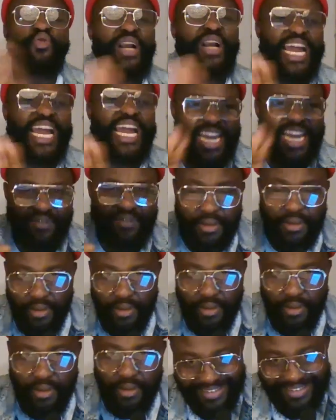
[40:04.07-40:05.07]
can never...
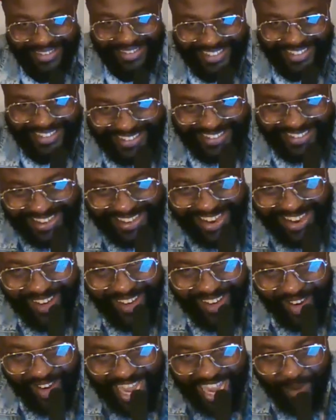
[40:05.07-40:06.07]

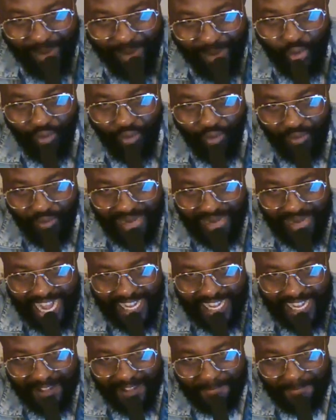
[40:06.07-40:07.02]
On a moon from Nanya,